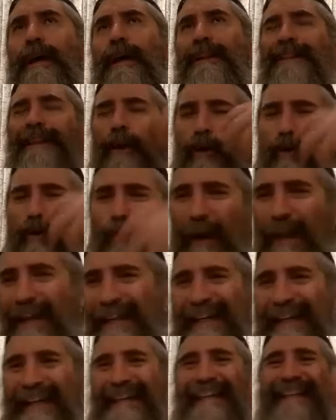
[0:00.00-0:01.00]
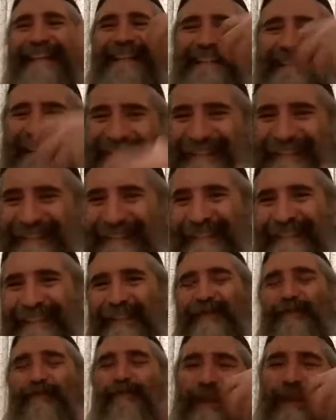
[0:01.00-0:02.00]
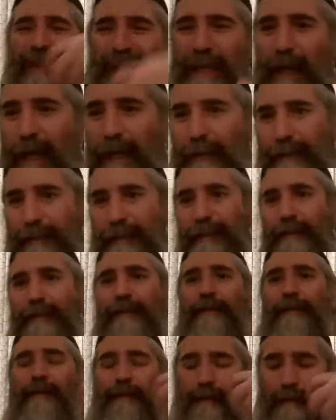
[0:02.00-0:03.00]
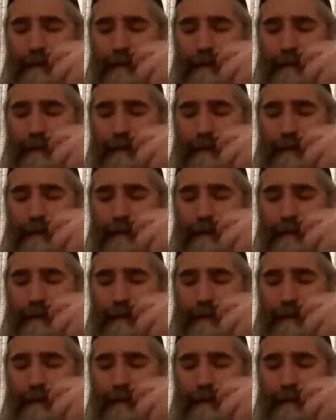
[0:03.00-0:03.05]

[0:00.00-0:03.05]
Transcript: and the awaking within us